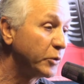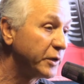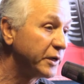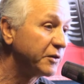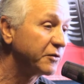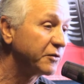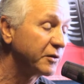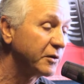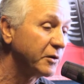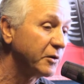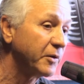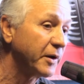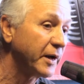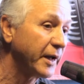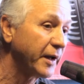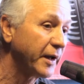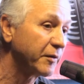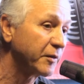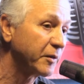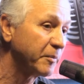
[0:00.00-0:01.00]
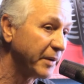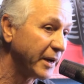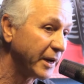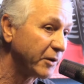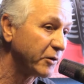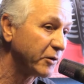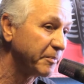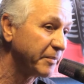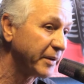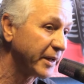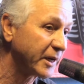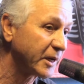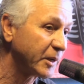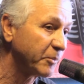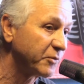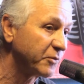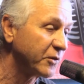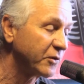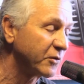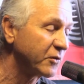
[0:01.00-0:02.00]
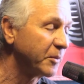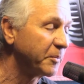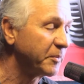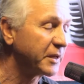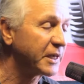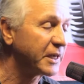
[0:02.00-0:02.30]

we still have the battery backup system